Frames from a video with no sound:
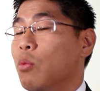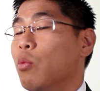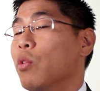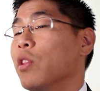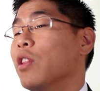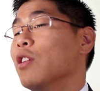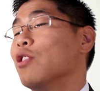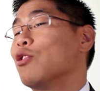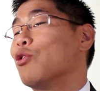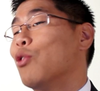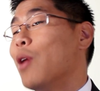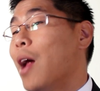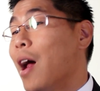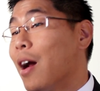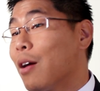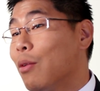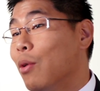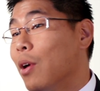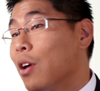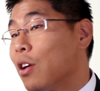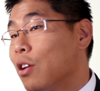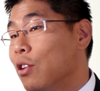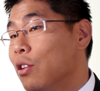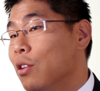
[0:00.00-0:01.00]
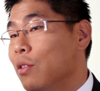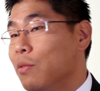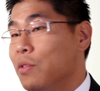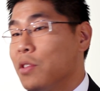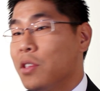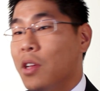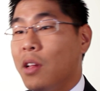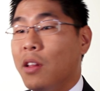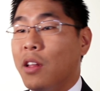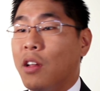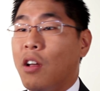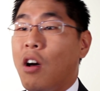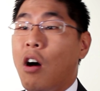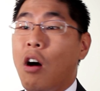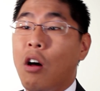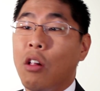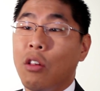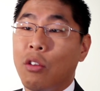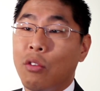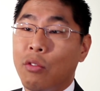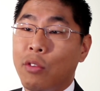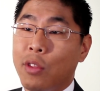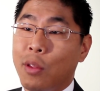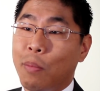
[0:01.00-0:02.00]
With a track record of selling
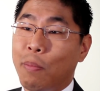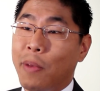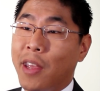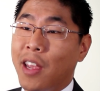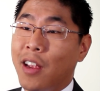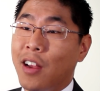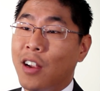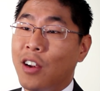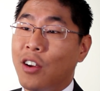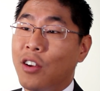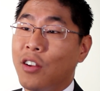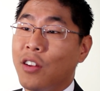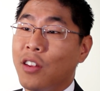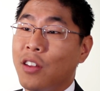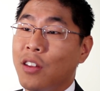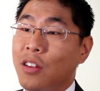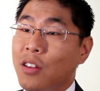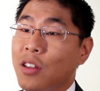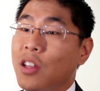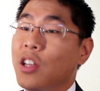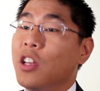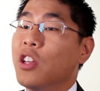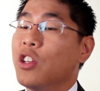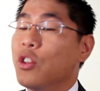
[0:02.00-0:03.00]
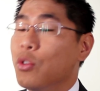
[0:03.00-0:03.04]
all over the Bay Area,